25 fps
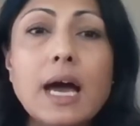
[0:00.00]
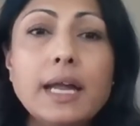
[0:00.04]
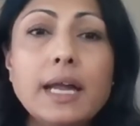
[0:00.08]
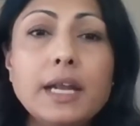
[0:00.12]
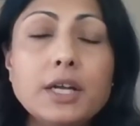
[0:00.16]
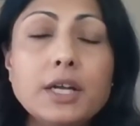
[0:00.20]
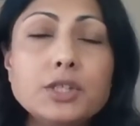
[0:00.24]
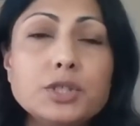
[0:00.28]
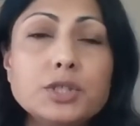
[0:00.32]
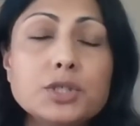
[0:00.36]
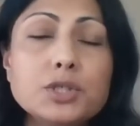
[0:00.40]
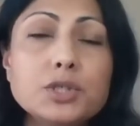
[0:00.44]
and
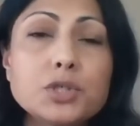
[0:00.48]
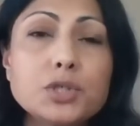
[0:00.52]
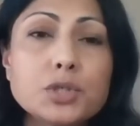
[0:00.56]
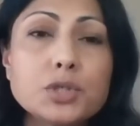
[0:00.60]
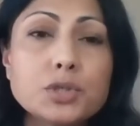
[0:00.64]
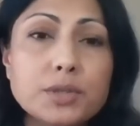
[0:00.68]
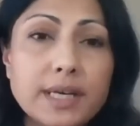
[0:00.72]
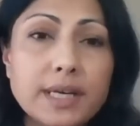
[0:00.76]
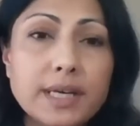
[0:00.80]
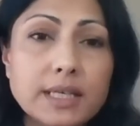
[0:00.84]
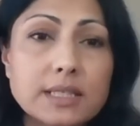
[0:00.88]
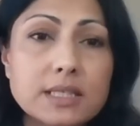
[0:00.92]
it's a
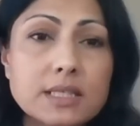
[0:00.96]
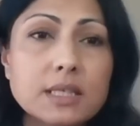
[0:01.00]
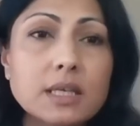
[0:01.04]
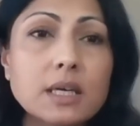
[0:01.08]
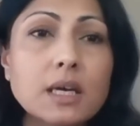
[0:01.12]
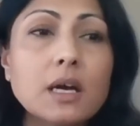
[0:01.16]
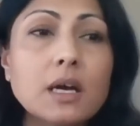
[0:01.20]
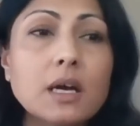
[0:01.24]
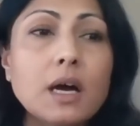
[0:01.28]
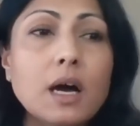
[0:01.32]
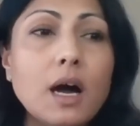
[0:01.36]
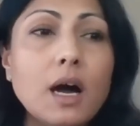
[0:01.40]
strict
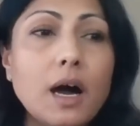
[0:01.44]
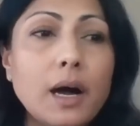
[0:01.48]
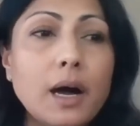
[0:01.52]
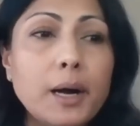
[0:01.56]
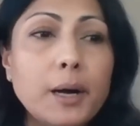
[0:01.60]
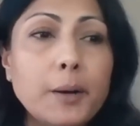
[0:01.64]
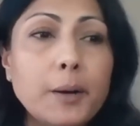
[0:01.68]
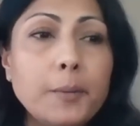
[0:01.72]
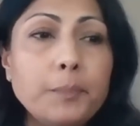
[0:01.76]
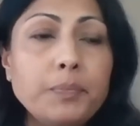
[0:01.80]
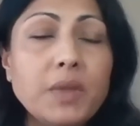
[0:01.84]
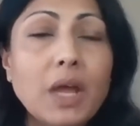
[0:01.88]

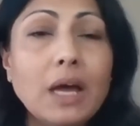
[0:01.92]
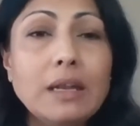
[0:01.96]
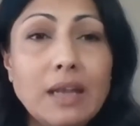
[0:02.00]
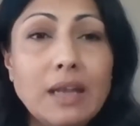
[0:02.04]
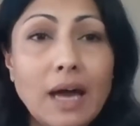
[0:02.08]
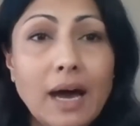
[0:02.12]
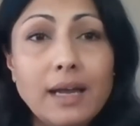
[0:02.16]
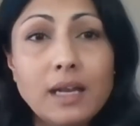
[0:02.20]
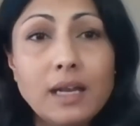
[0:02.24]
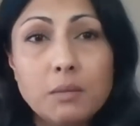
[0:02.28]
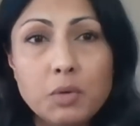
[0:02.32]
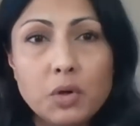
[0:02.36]

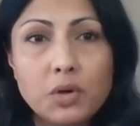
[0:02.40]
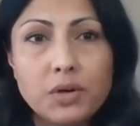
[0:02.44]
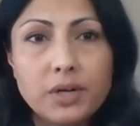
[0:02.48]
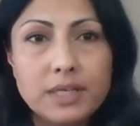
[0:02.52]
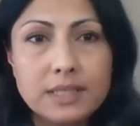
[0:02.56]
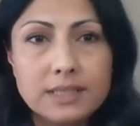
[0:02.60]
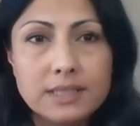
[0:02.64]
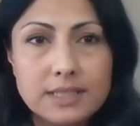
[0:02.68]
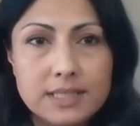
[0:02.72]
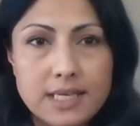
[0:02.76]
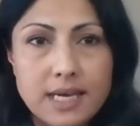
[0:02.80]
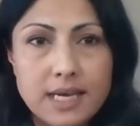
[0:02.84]

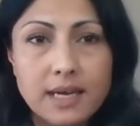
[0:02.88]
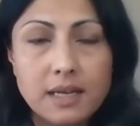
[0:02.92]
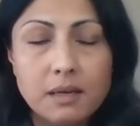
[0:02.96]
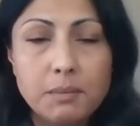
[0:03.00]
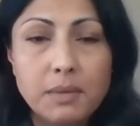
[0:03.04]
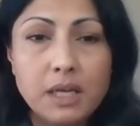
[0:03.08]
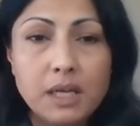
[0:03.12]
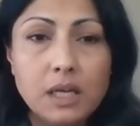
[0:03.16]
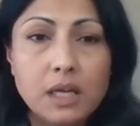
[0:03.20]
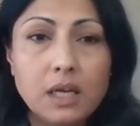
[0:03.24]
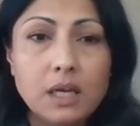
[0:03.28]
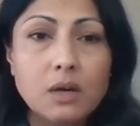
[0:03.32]
non-immigrant intent,
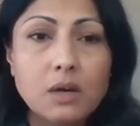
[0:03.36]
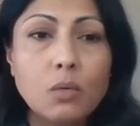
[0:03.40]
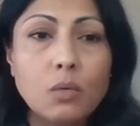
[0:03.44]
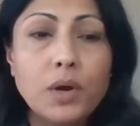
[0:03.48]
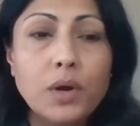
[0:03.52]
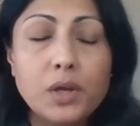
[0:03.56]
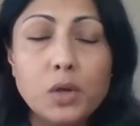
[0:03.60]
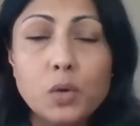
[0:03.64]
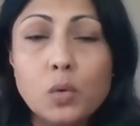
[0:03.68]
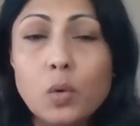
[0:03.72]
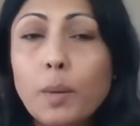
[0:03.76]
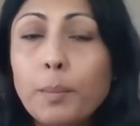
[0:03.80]
meaning
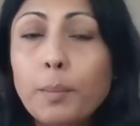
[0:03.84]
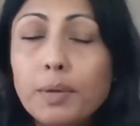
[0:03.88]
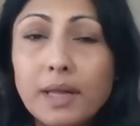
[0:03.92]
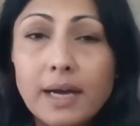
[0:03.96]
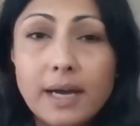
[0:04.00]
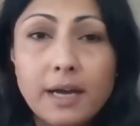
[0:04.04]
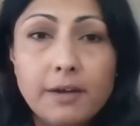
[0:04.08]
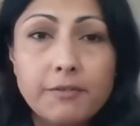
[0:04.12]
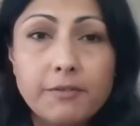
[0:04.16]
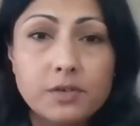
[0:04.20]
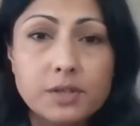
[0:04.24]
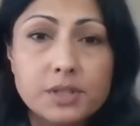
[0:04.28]
when you
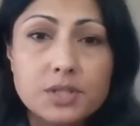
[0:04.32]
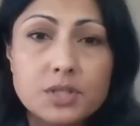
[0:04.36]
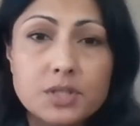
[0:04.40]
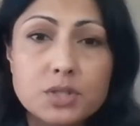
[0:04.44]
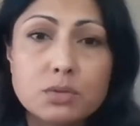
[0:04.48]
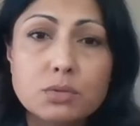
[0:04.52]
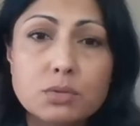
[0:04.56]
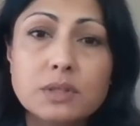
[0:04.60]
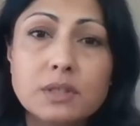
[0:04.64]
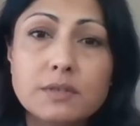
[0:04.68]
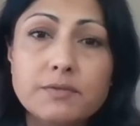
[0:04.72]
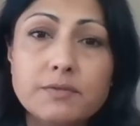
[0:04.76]
apply for a
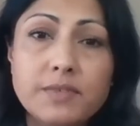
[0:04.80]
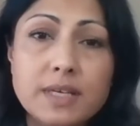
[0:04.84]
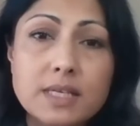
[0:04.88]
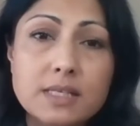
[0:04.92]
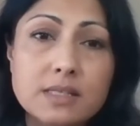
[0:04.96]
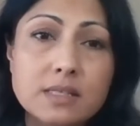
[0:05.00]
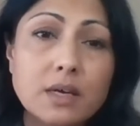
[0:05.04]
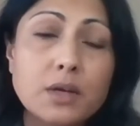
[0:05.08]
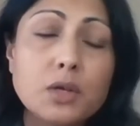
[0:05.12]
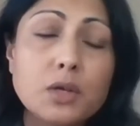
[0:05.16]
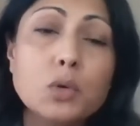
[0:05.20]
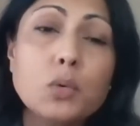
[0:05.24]
student
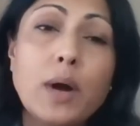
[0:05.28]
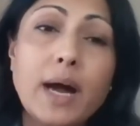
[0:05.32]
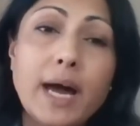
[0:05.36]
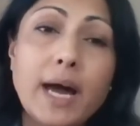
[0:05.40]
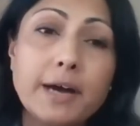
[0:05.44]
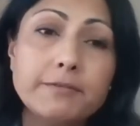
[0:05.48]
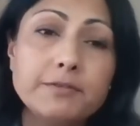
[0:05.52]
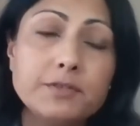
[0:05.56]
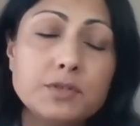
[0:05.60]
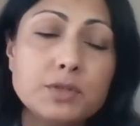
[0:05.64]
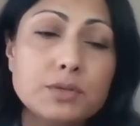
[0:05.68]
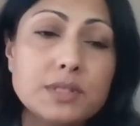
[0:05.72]
visa, you
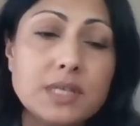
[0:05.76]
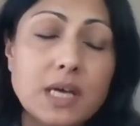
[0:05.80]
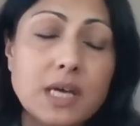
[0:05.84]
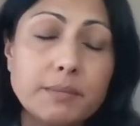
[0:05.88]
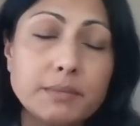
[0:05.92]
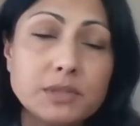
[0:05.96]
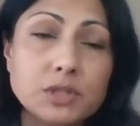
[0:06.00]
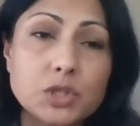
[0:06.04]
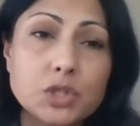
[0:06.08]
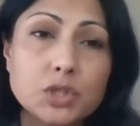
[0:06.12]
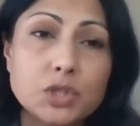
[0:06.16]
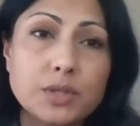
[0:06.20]
have to
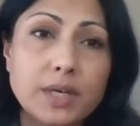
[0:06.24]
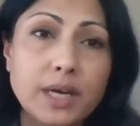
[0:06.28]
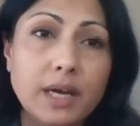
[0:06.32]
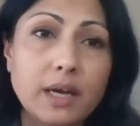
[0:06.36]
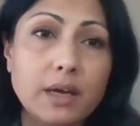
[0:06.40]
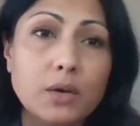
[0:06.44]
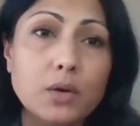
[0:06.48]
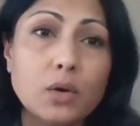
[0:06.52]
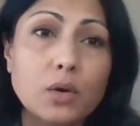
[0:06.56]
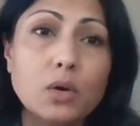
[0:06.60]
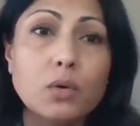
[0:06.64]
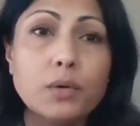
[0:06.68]

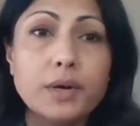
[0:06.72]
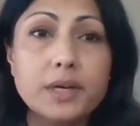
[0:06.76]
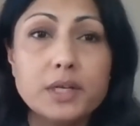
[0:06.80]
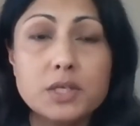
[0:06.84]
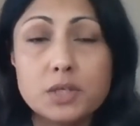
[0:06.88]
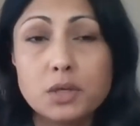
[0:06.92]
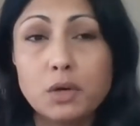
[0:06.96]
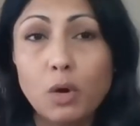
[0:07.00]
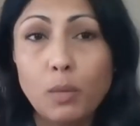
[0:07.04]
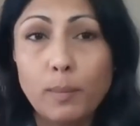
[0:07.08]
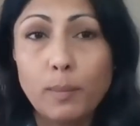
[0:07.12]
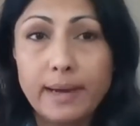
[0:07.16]
demonstrate you're going
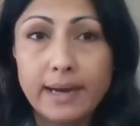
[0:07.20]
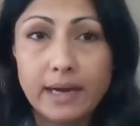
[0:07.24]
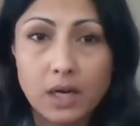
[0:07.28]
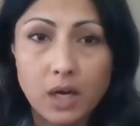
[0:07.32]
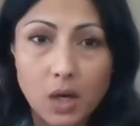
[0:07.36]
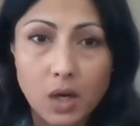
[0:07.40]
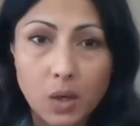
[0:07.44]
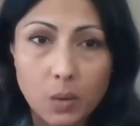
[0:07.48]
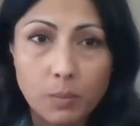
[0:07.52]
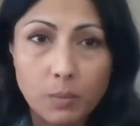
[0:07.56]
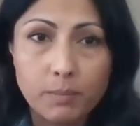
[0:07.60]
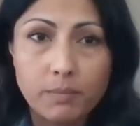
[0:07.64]
to go back
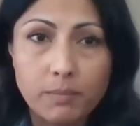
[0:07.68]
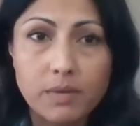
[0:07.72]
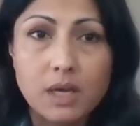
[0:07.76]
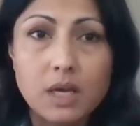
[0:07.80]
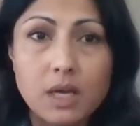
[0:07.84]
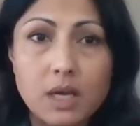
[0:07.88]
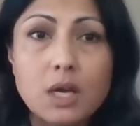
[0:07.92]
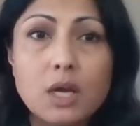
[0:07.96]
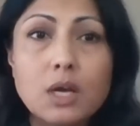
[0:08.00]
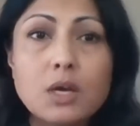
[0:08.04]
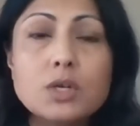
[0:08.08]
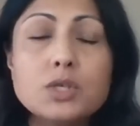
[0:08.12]
home.
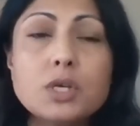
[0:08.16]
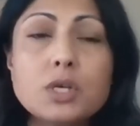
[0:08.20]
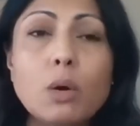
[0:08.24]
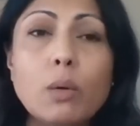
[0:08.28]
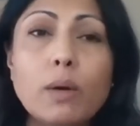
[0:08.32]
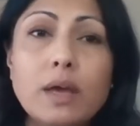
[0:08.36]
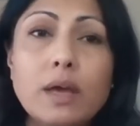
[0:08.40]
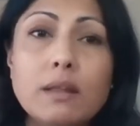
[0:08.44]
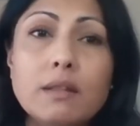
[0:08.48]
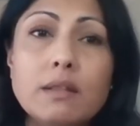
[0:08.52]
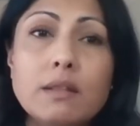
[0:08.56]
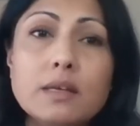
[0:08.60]

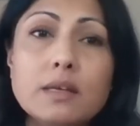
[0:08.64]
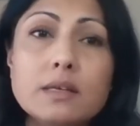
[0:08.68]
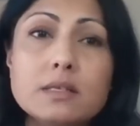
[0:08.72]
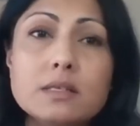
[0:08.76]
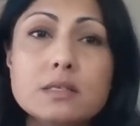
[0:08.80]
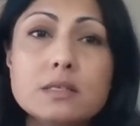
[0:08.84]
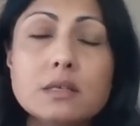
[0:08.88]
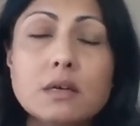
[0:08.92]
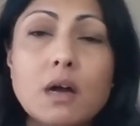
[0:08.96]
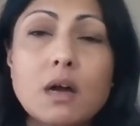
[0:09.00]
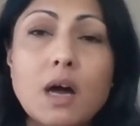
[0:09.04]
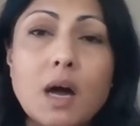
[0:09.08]
So in
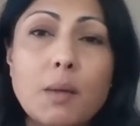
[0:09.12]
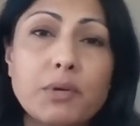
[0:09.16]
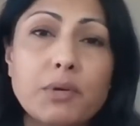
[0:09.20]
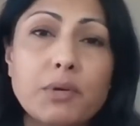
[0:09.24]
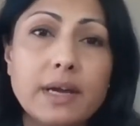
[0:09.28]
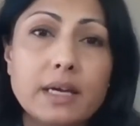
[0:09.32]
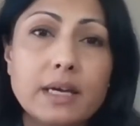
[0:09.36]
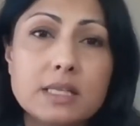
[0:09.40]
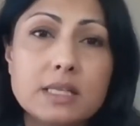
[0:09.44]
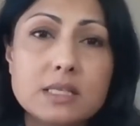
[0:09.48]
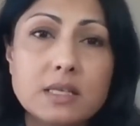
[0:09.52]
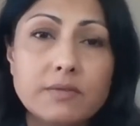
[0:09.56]
this
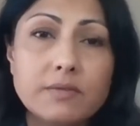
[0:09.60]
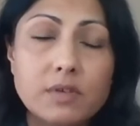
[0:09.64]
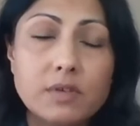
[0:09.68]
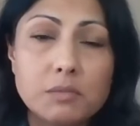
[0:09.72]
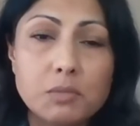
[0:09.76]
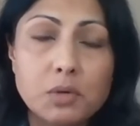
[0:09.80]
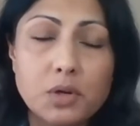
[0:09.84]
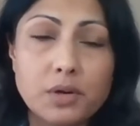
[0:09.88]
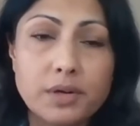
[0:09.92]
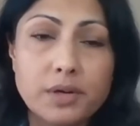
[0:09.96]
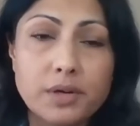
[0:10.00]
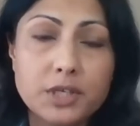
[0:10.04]
comprehensive
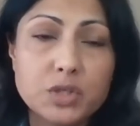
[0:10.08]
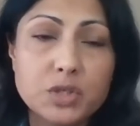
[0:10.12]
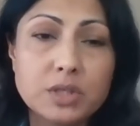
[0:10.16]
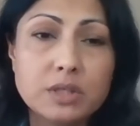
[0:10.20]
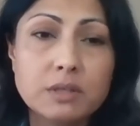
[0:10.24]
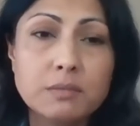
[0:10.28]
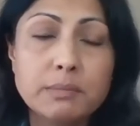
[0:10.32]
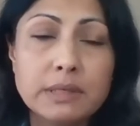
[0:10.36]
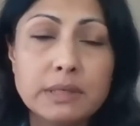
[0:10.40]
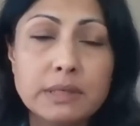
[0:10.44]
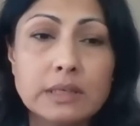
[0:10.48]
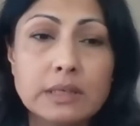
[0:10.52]

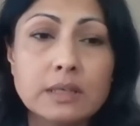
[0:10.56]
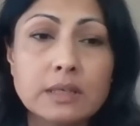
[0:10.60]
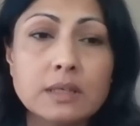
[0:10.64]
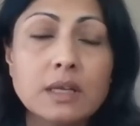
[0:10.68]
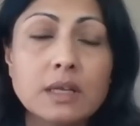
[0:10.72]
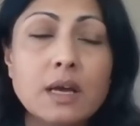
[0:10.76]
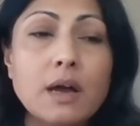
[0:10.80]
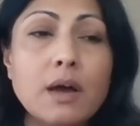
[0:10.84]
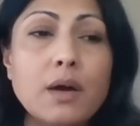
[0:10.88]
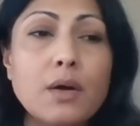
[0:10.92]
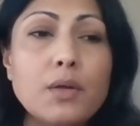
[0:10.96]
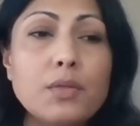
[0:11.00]
immigration bill,
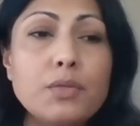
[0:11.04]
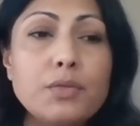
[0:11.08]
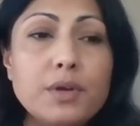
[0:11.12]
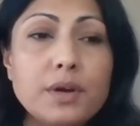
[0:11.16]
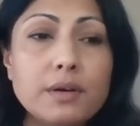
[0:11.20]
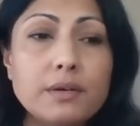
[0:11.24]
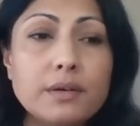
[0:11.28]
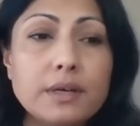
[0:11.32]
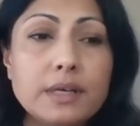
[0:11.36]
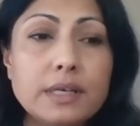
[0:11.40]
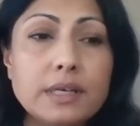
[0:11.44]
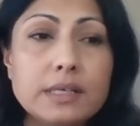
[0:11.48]

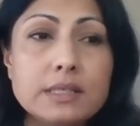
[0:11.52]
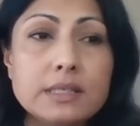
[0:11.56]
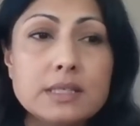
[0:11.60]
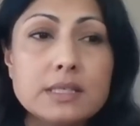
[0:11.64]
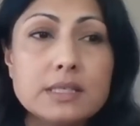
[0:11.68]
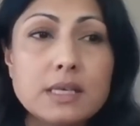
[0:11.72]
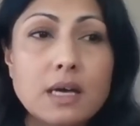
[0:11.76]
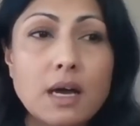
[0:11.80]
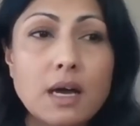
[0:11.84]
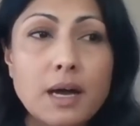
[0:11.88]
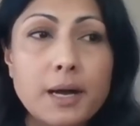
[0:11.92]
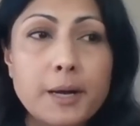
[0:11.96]
there
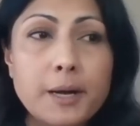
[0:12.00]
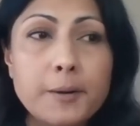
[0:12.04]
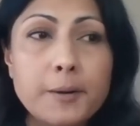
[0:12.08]
is